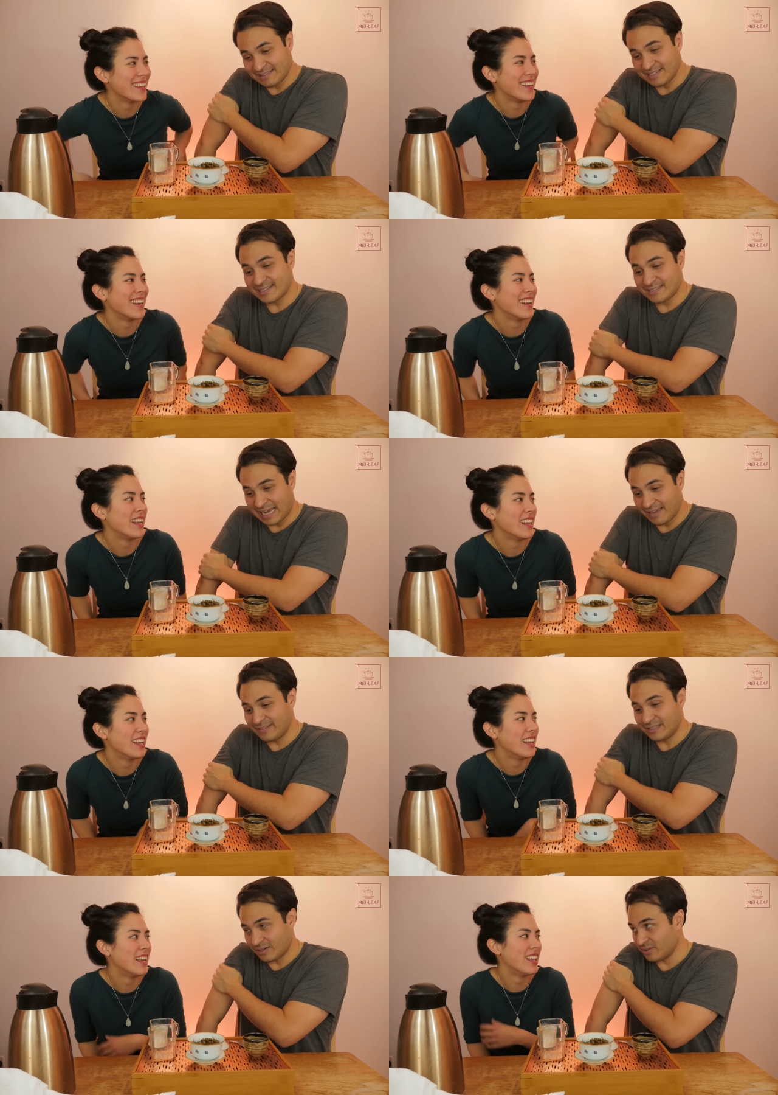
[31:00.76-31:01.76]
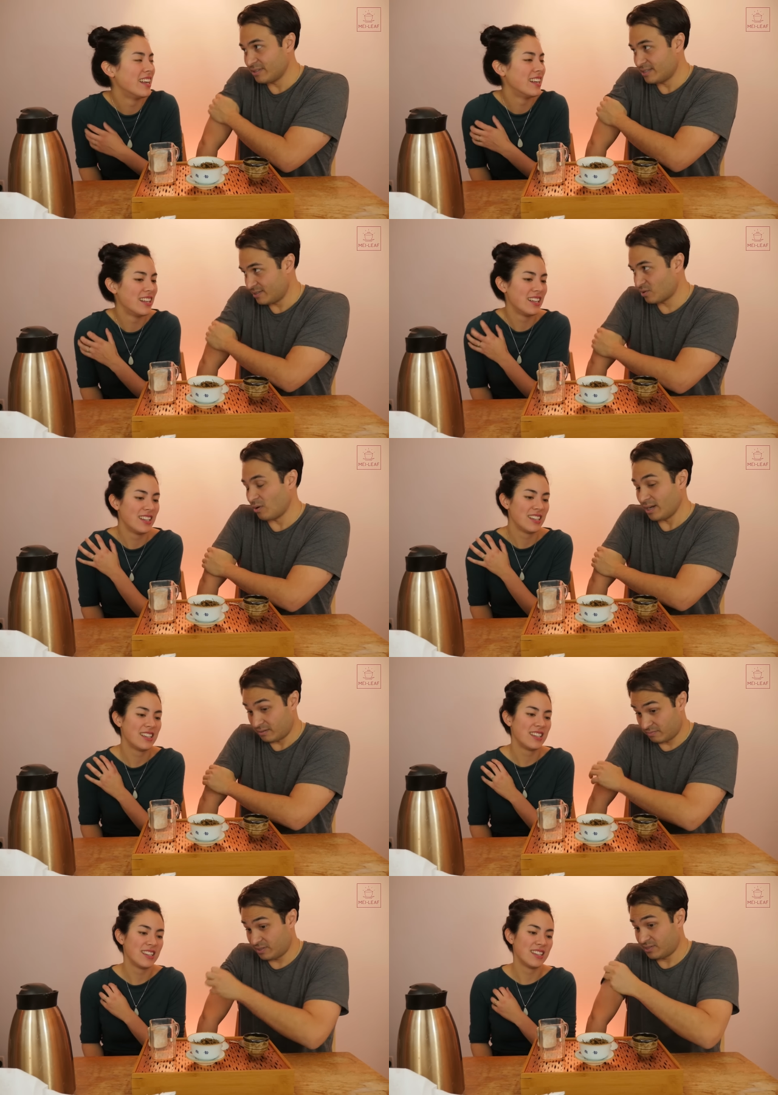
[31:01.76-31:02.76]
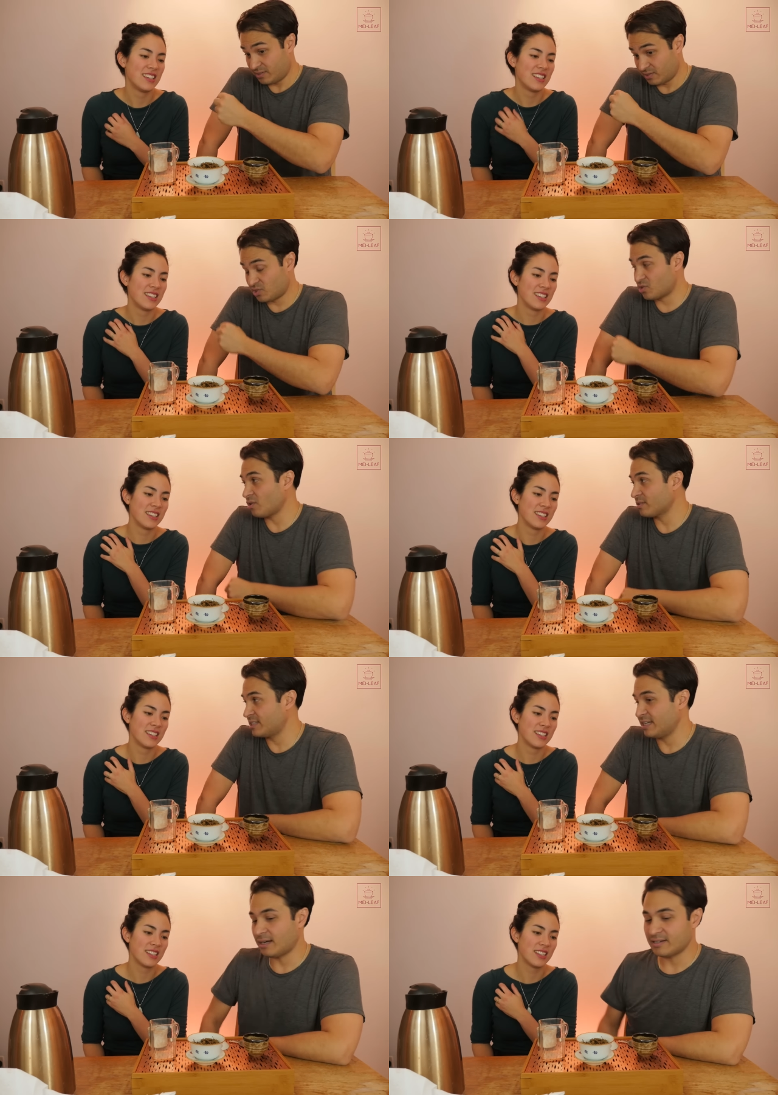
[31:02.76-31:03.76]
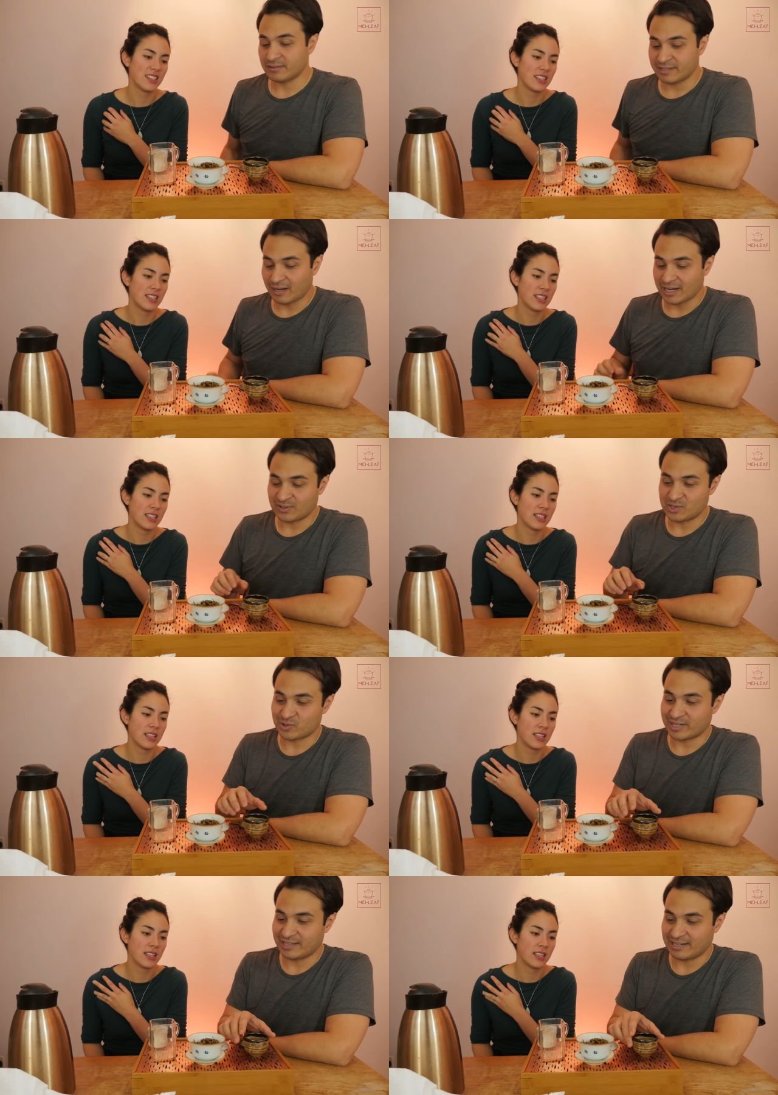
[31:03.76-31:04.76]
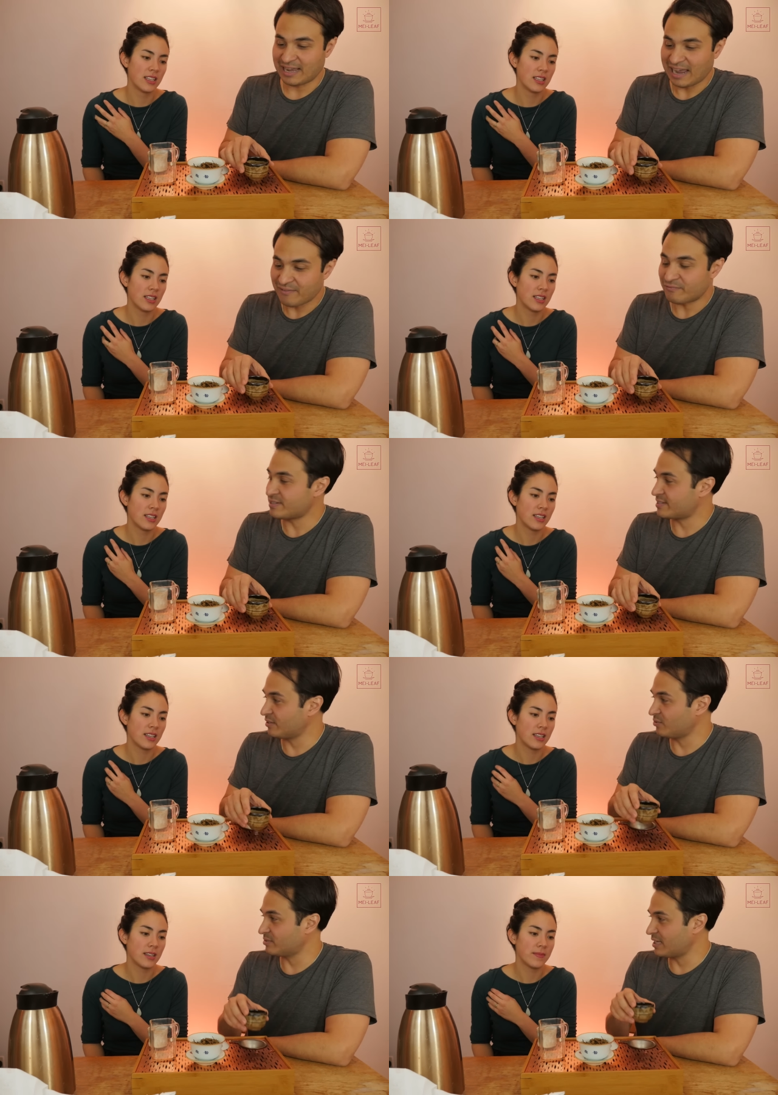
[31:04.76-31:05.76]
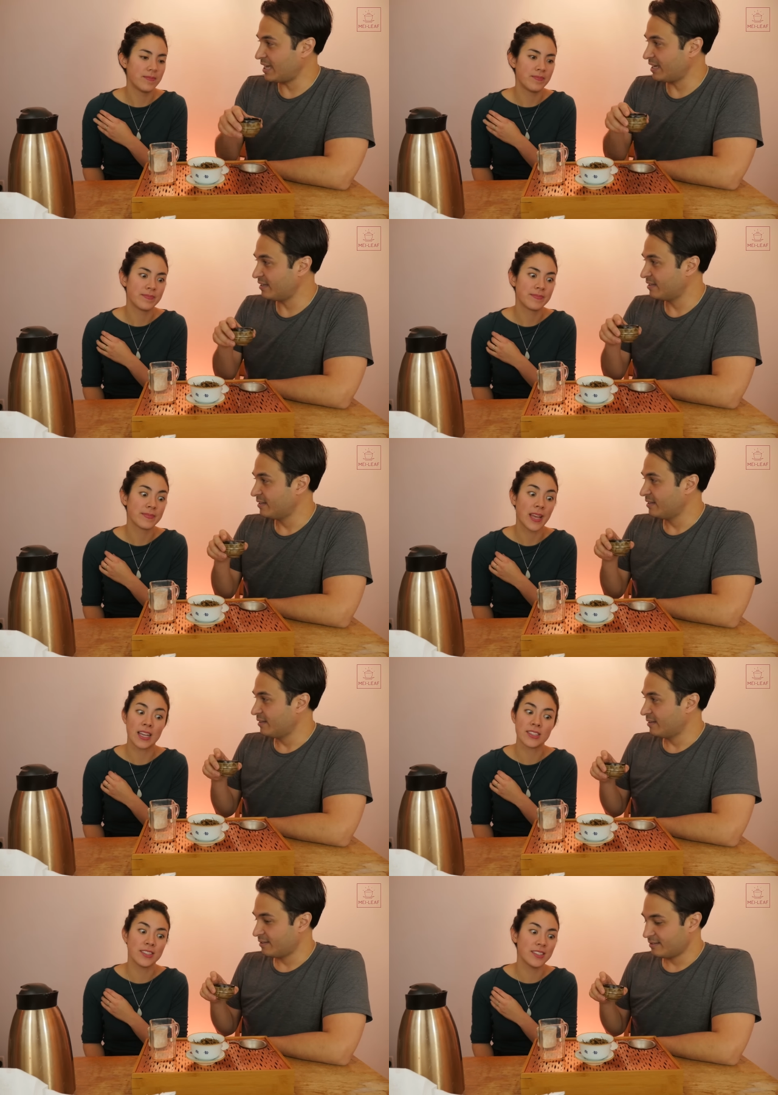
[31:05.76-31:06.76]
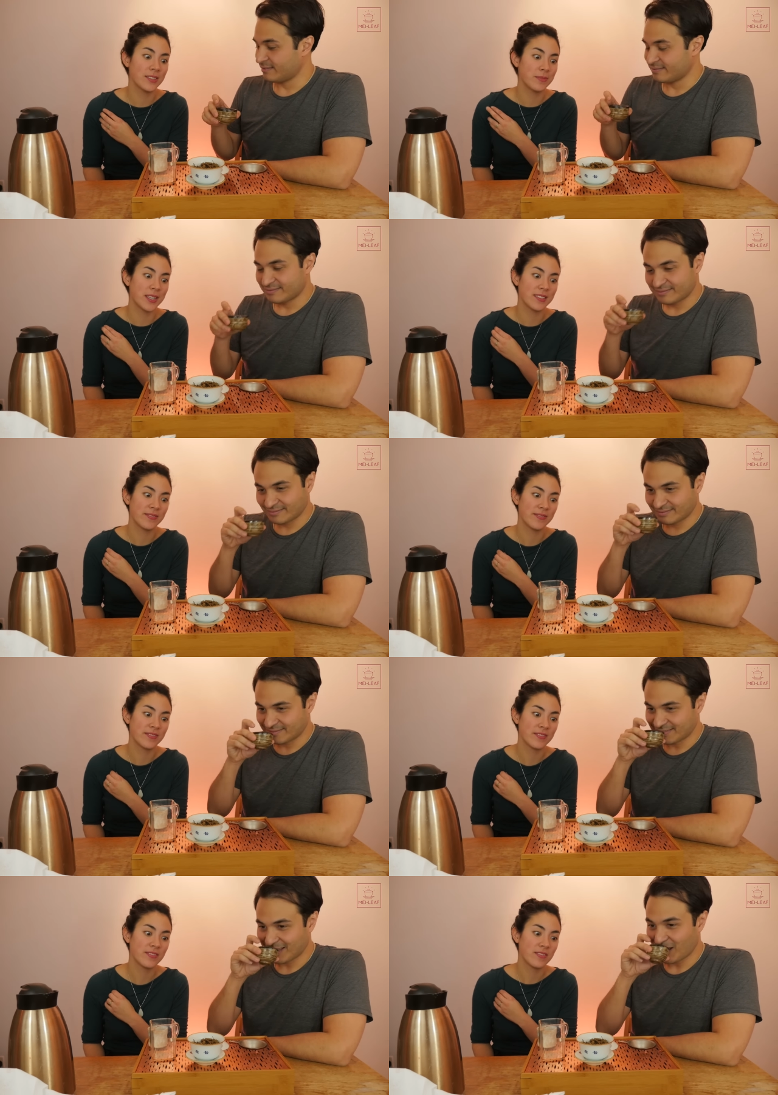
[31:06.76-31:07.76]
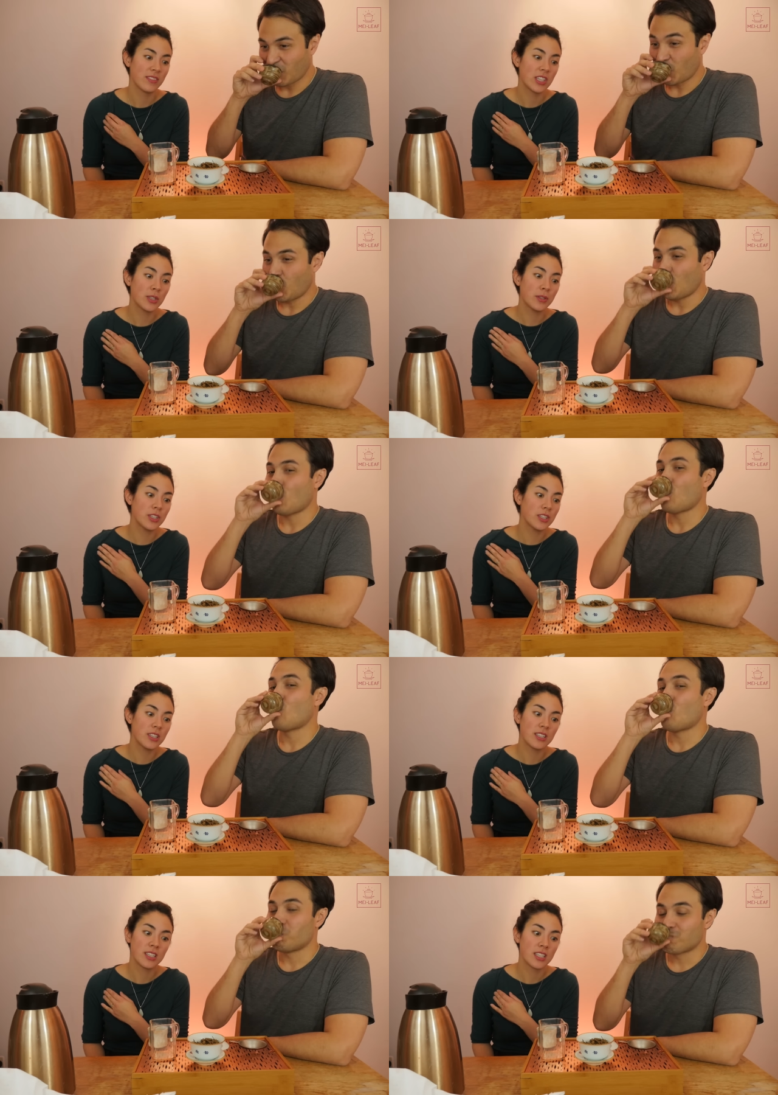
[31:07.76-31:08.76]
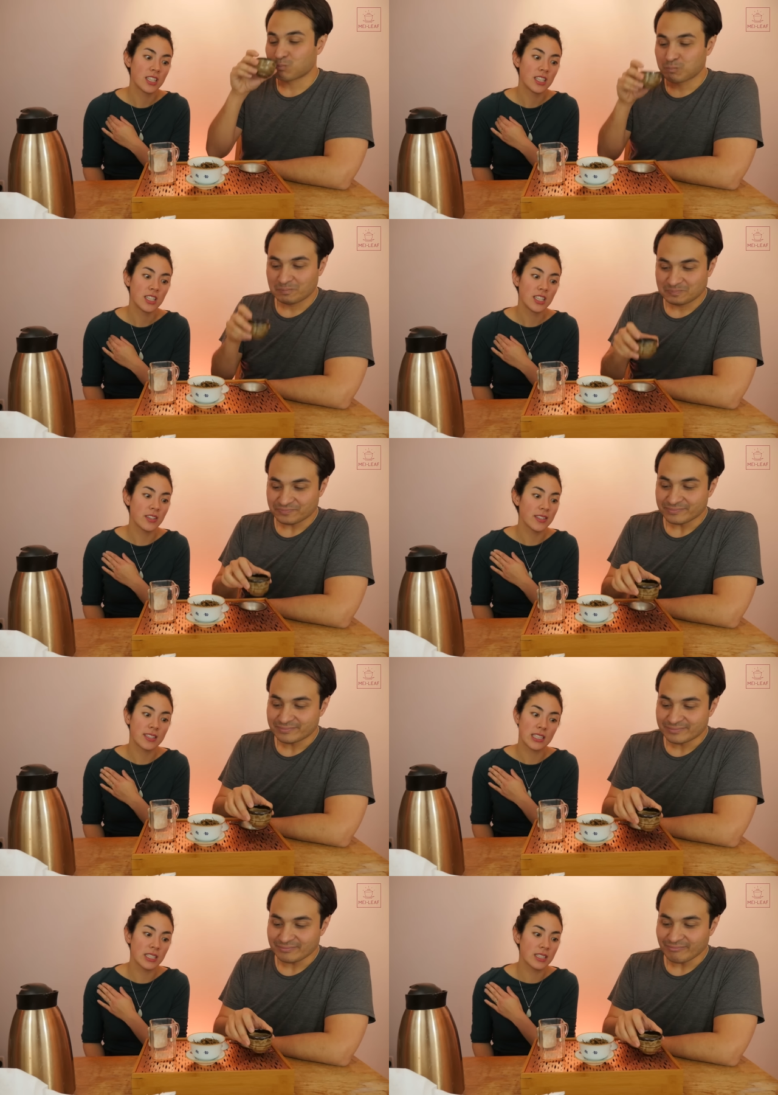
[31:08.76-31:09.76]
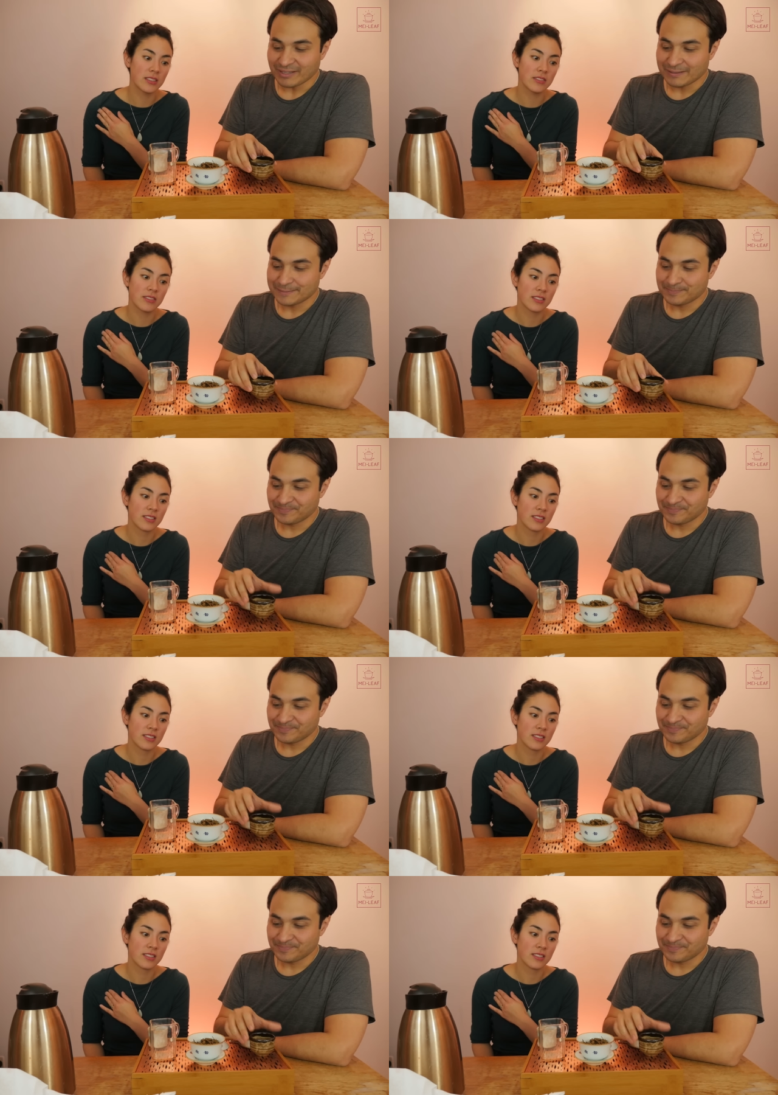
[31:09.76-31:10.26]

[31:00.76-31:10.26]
Speaker 1: this is heavy though. This is quite a, this is a strong tea. I don't think I could drink it every single day.
Speaker 2: I don't know, man. You, you know, it's addictive.